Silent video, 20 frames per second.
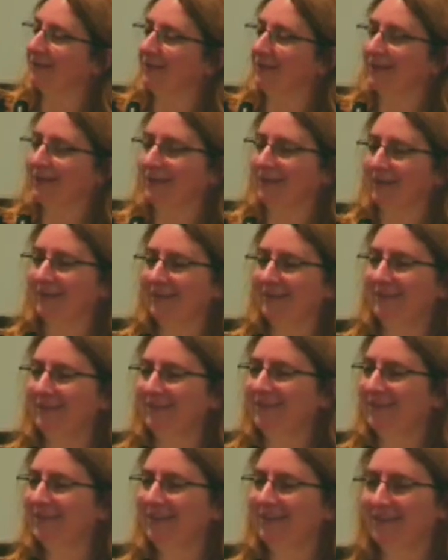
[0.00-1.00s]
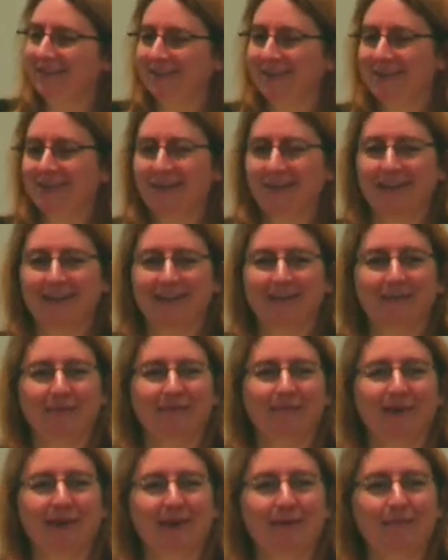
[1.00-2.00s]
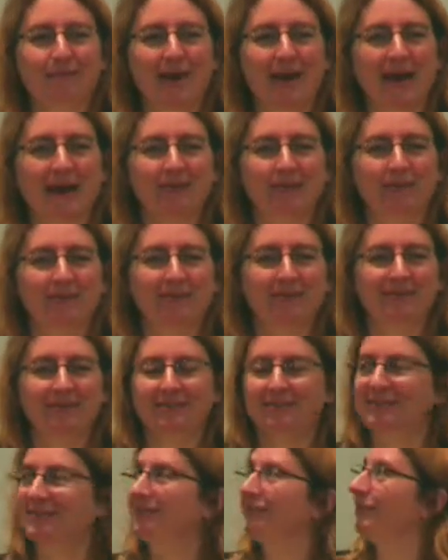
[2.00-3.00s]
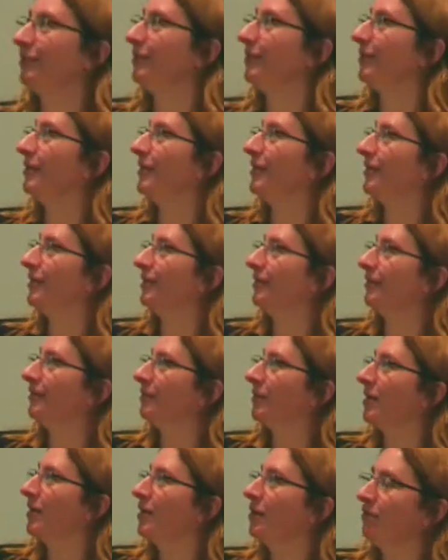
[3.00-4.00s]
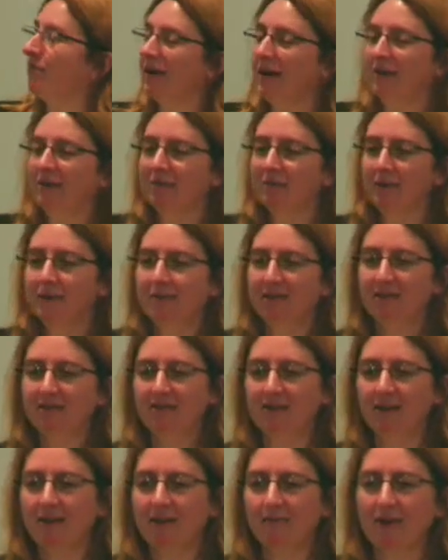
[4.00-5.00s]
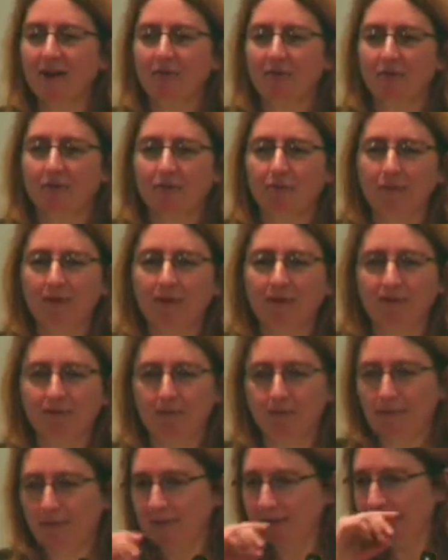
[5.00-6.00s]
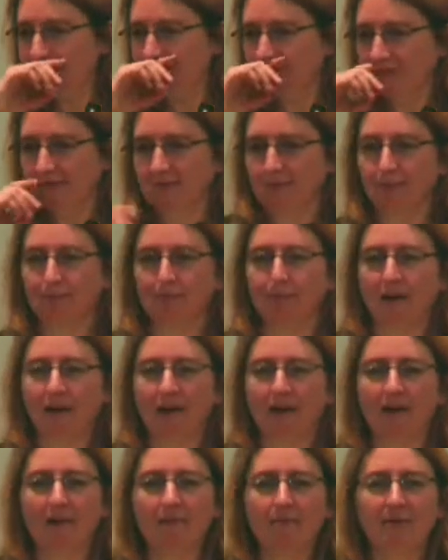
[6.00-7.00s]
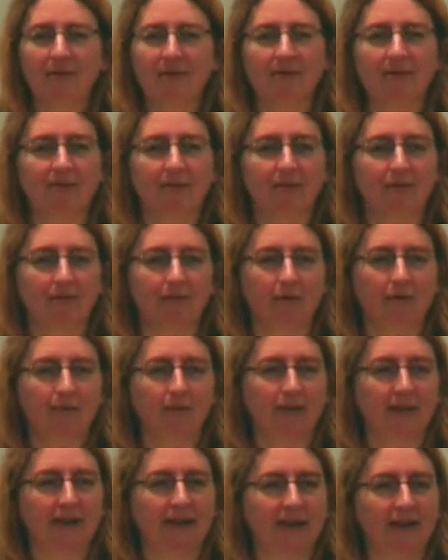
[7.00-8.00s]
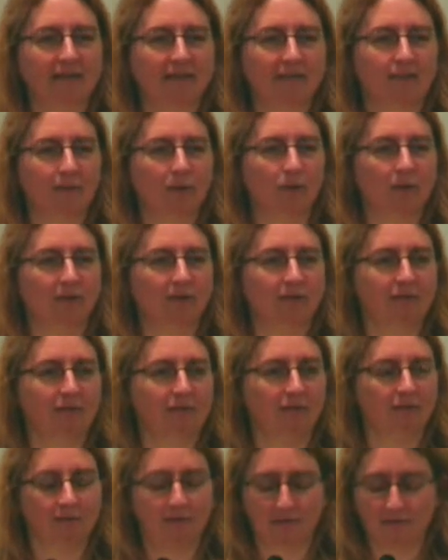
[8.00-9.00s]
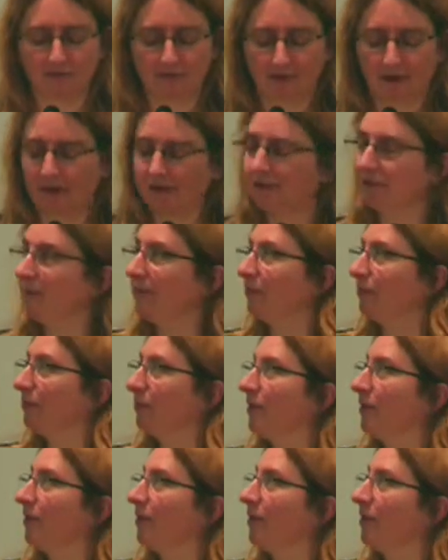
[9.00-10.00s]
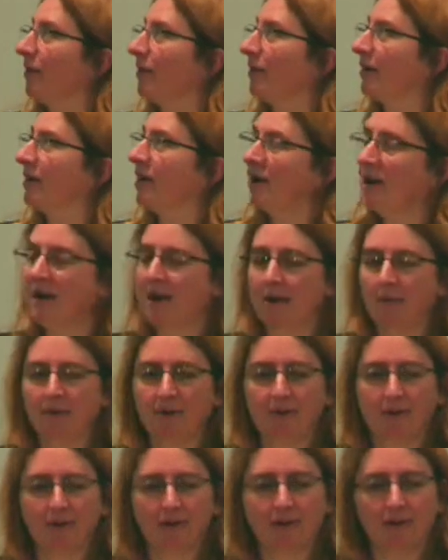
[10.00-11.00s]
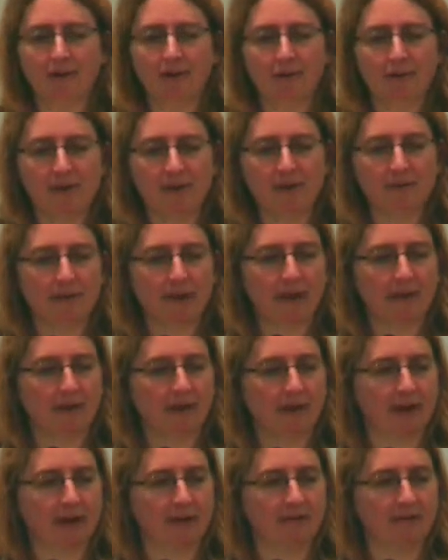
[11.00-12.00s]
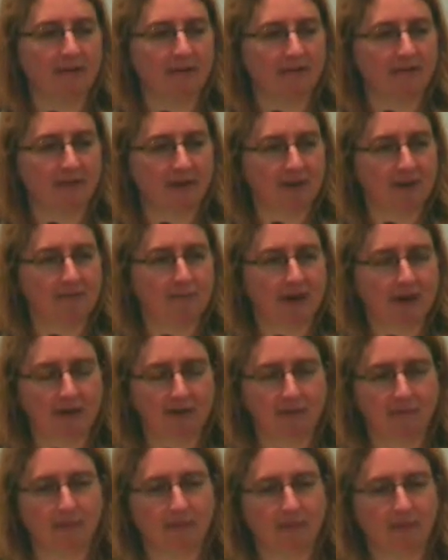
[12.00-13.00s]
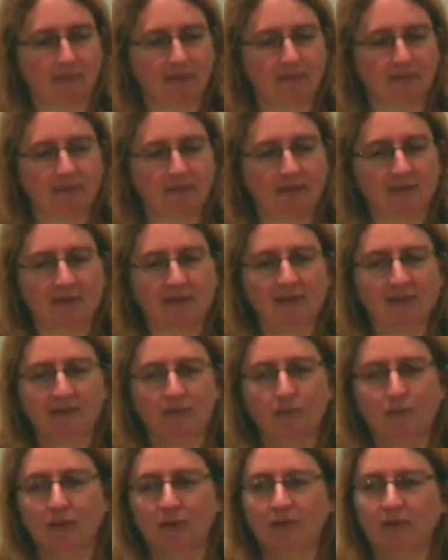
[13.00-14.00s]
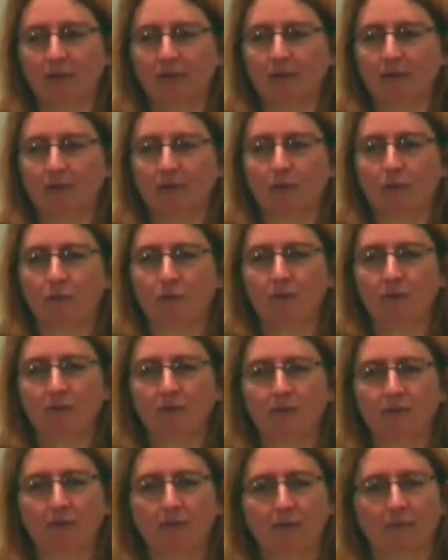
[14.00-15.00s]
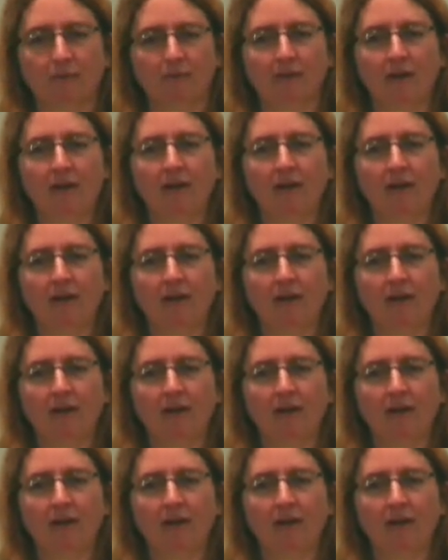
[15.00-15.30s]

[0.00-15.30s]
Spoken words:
look like this. I think we've got a Mac PC issue going on here. Right, so I'm going to talk about 3 different pieces, and by all means interrupt me and ask some questions if you've got them as we go along. I'm going to talk a little bit about NSF data management because I think that's one of the cornerstones